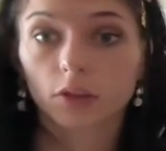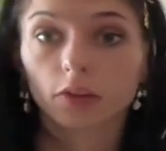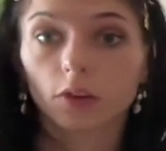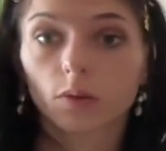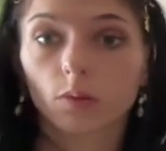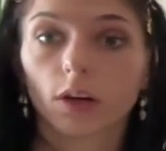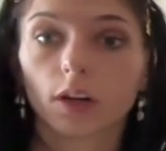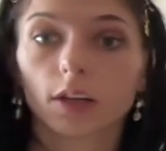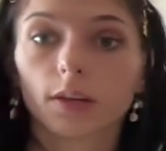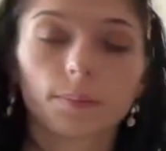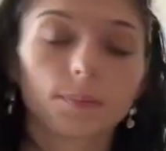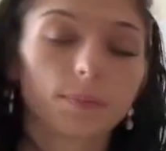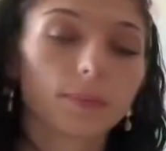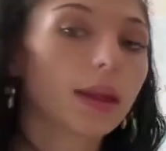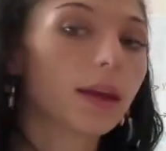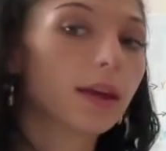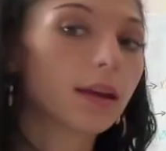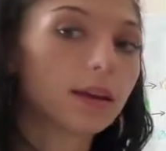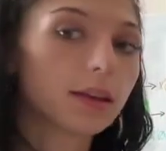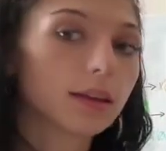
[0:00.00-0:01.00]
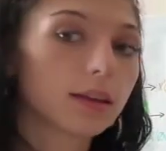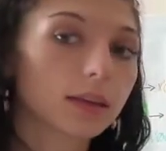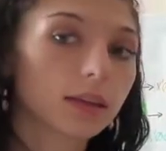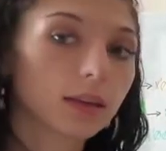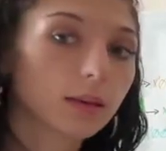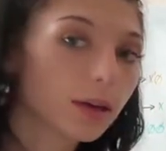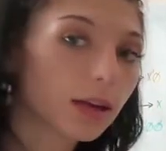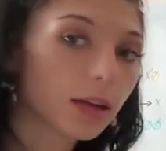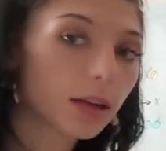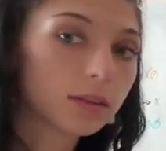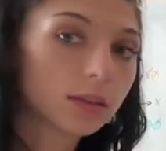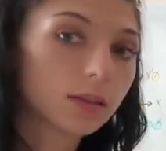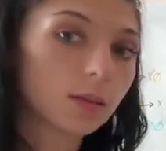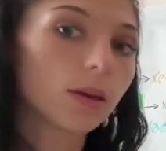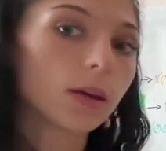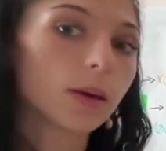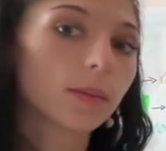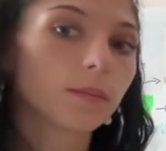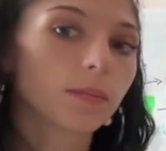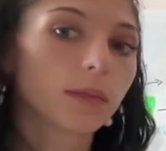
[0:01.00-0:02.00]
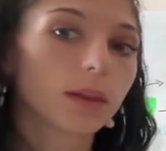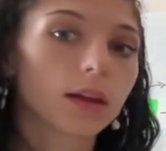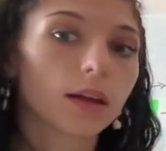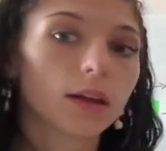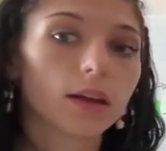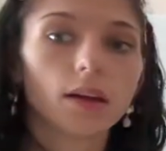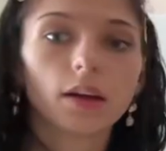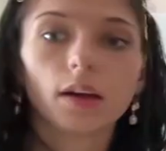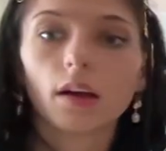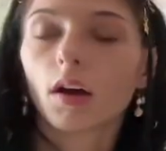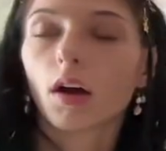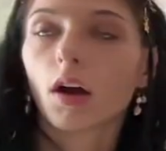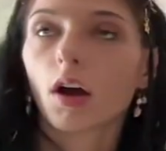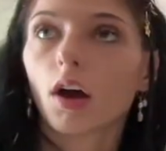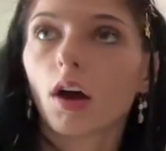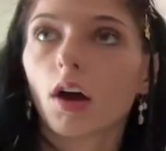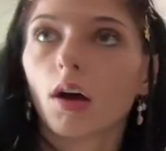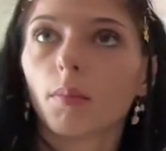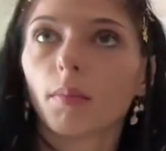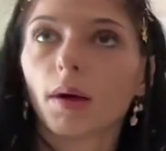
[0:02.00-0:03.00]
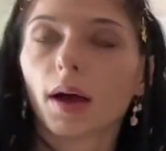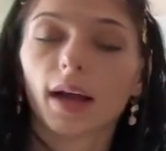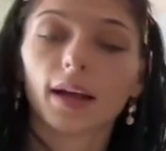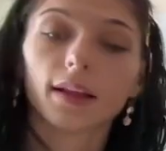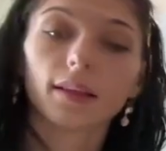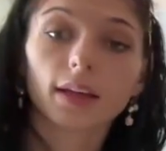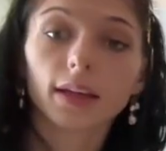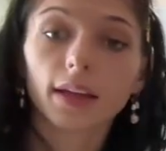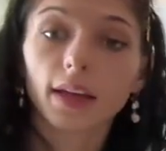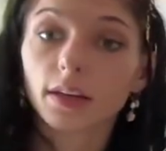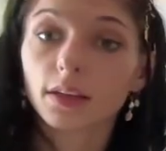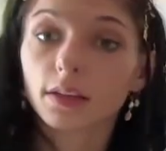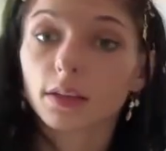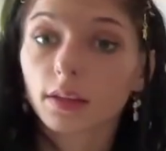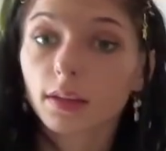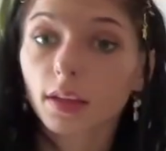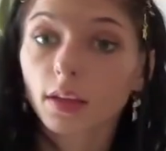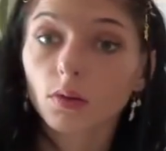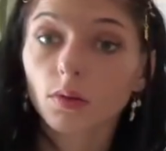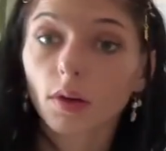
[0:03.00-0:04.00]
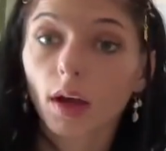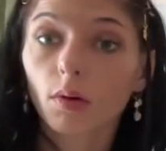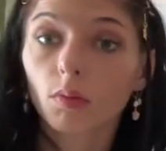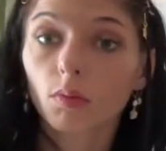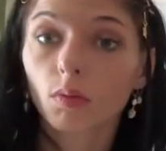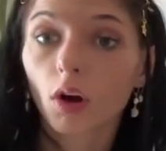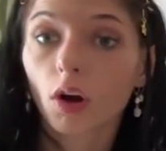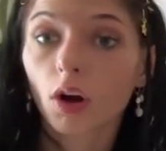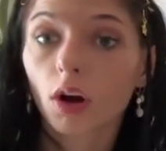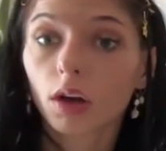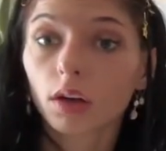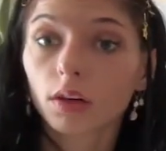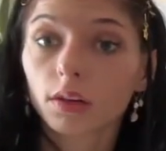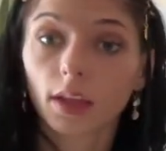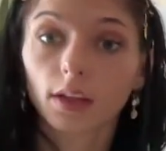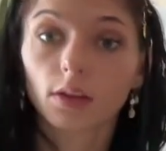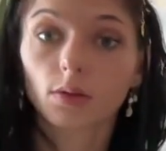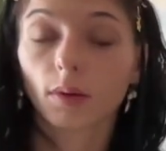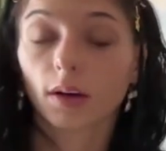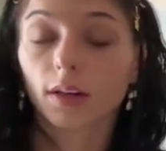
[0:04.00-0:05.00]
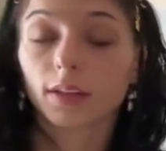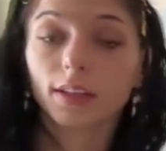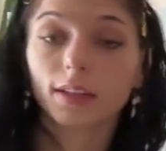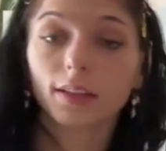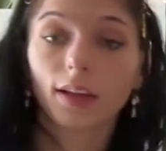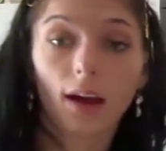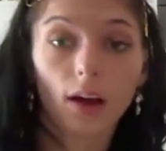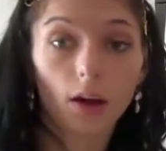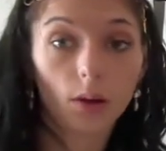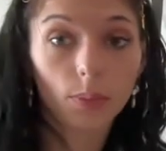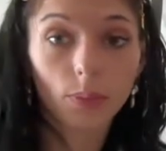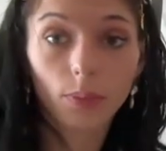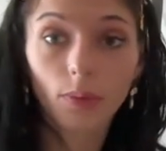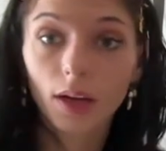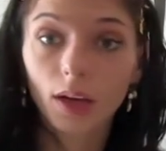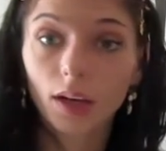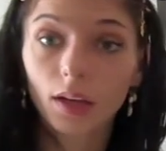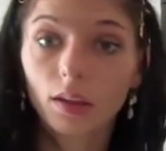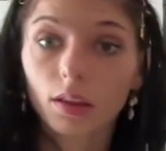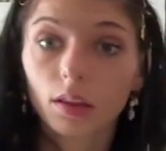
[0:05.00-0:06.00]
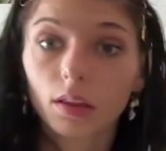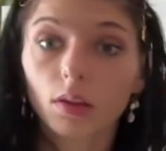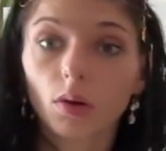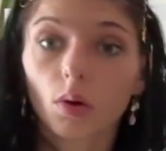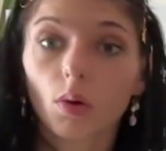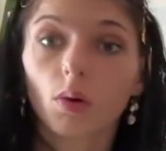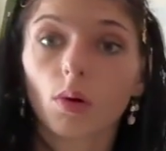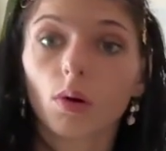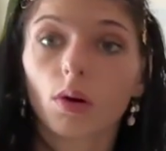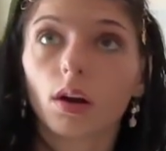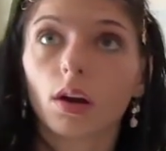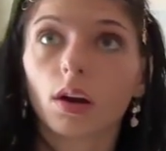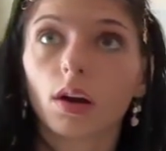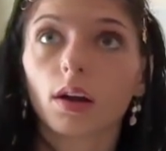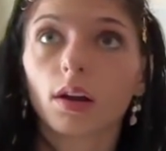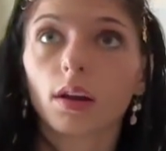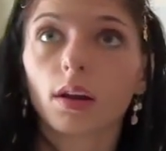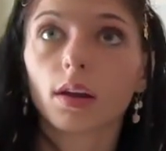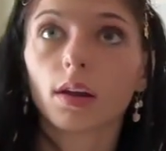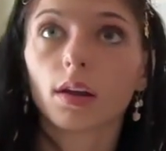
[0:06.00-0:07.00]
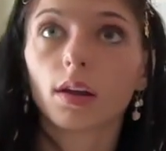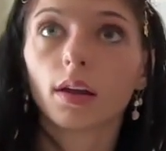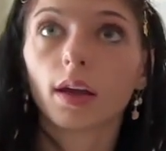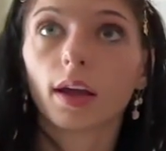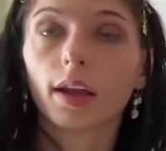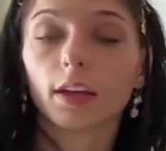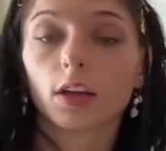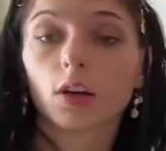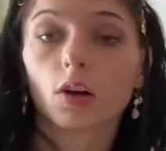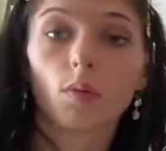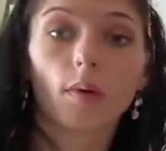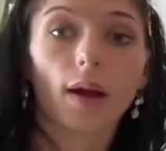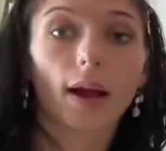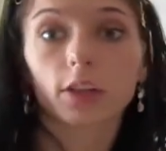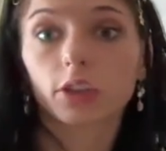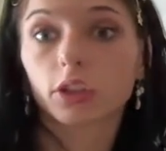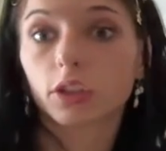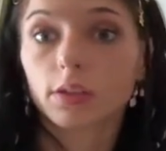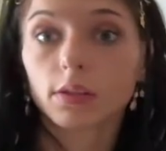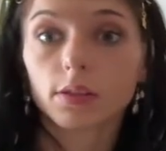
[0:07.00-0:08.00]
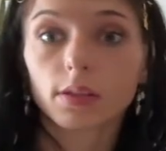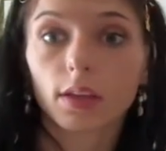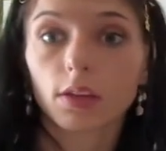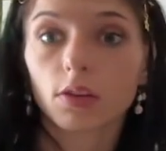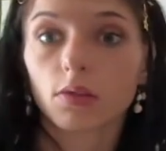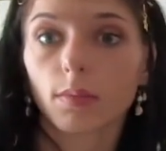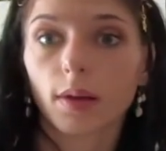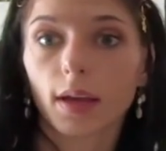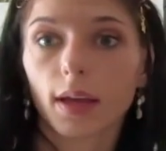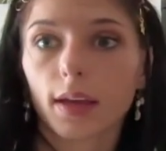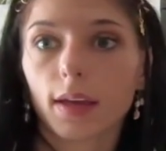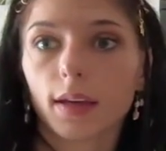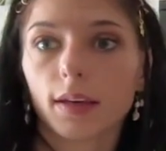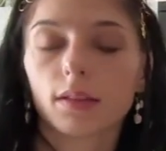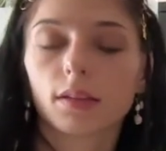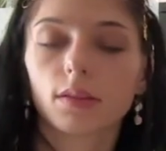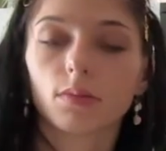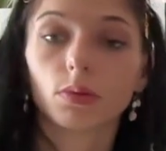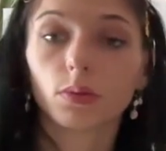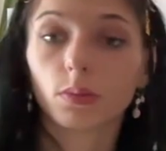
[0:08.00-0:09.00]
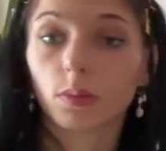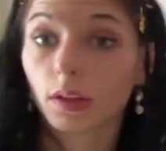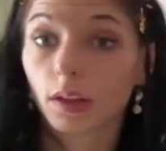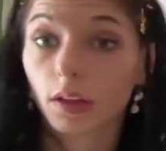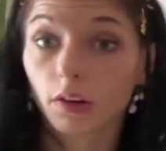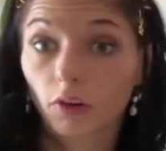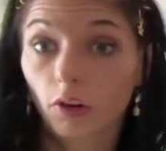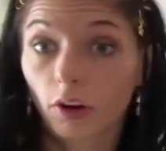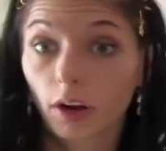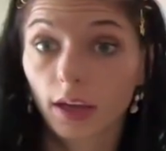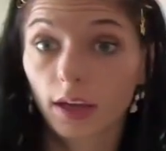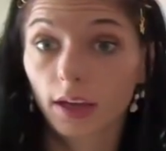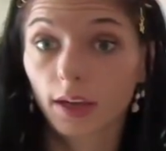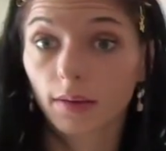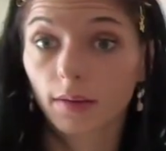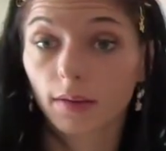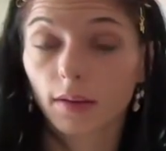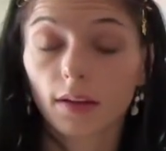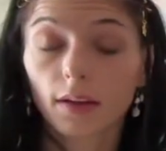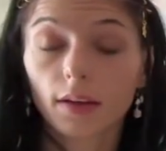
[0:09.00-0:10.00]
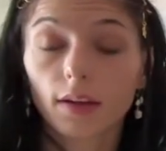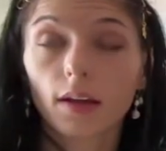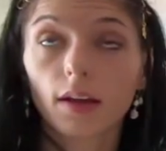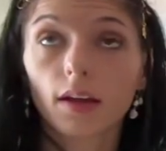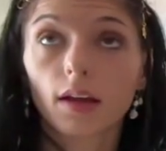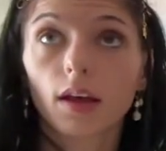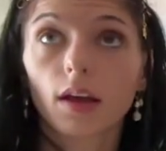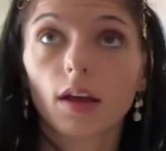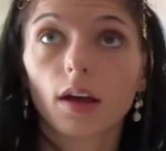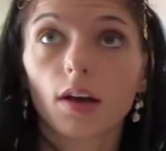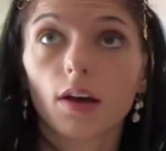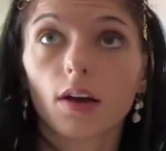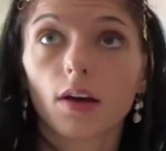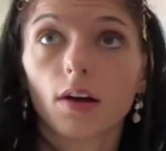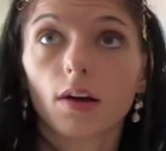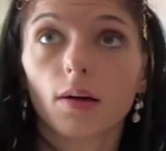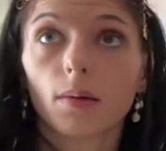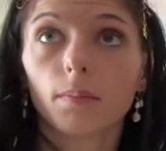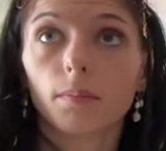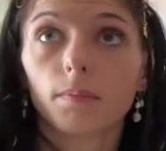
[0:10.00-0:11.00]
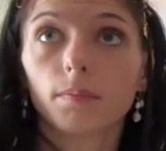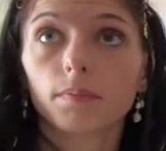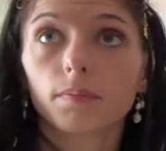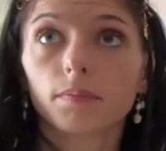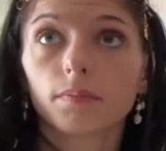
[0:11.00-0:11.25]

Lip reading: of your work, email it to me, highlight anything that you got wrong that you might need help with, or any corrections that you make that would be look great. Um,